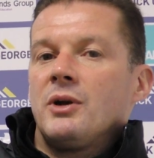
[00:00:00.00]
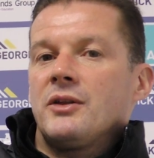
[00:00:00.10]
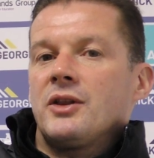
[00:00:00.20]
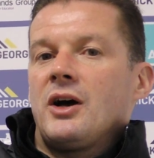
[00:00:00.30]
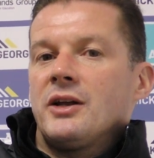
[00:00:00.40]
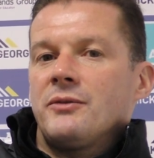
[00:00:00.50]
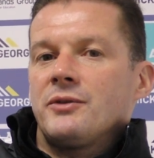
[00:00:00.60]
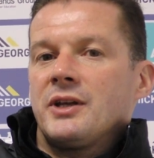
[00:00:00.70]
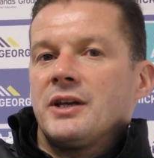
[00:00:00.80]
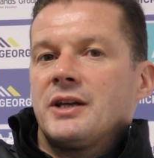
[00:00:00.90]
Well, I
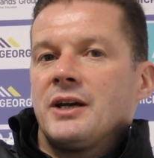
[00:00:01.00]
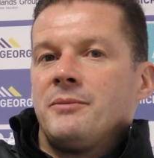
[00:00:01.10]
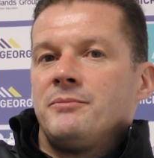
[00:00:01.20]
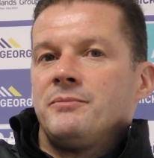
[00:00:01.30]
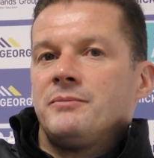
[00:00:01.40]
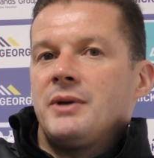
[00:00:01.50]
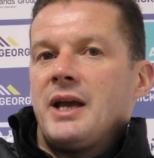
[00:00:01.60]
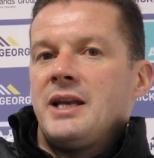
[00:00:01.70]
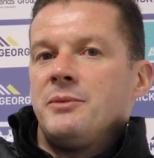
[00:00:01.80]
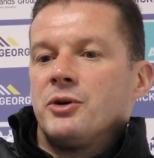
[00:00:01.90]
don't think
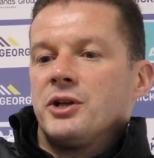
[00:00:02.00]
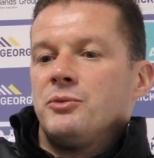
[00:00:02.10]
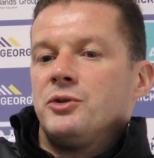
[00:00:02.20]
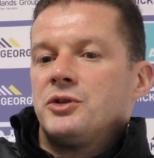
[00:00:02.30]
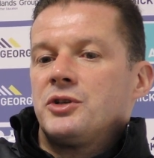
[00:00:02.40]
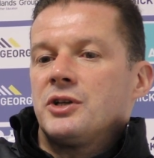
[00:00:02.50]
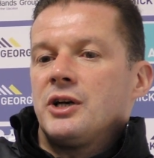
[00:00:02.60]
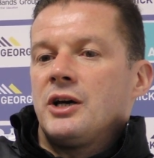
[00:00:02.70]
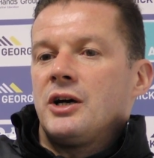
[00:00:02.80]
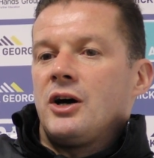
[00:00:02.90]
anybody would
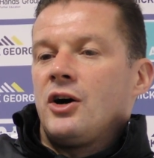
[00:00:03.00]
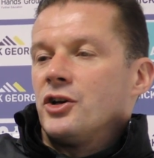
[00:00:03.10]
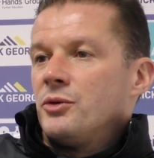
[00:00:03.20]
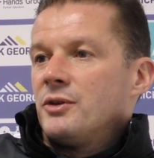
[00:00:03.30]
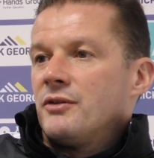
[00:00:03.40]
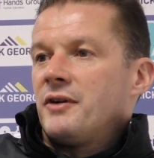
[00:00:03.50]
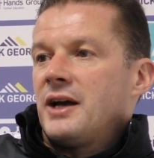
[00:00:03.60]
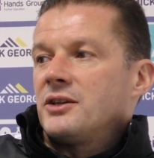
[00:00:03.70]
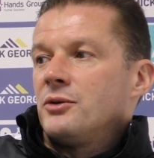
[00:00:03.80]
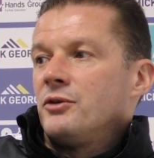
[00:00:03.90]
argue with the
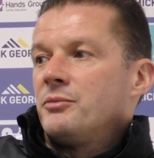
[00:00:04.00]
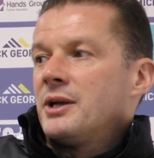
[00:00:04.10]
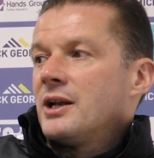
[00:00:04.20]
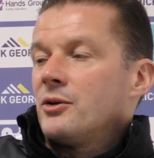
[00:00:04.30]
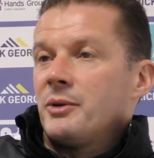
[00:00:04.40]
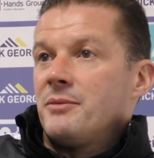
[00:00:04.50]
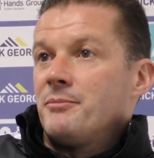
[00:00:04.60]
fact that we've been a little bit